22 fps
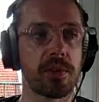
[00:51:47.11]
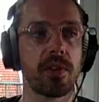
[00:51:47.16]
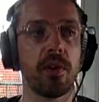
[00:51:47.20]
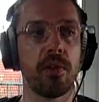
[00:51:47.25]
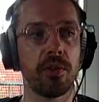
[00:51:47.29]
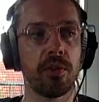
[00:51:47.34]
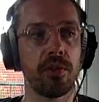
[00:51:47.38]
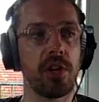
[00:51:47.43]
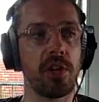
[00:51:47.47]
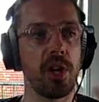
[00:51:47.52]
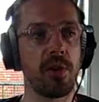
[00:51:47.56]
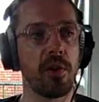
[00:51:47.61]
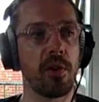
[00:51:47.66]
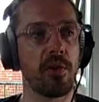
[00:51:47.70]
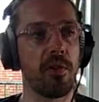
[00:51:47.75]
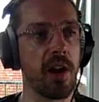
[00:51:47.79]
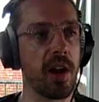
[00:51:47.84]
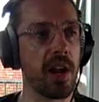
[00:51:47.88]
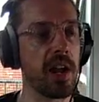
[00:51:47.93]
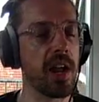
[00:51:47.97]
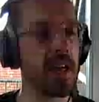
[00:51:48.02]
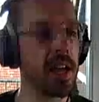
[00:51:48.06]
on new
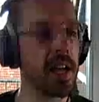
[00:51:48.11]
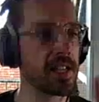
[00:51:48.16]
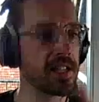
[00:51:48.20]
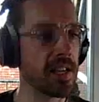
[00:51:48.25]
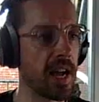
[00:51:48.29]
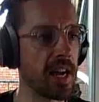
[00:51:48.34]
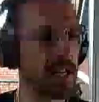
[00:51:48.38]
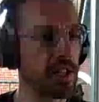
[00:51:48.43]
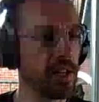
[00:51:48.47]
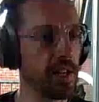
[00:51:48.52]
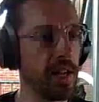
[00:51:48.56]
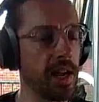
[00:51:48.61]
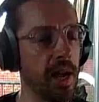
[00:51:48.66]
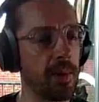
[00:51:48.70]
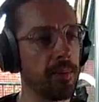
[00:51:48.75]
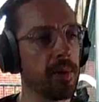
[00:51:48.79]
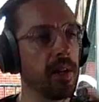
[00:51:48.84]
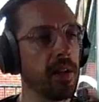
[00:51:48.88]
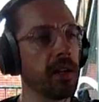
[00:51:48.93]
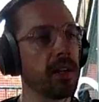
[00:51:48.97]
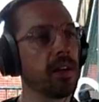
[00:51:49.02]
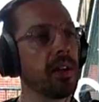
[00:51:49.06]
array, that's actually
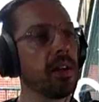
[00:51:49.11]
happening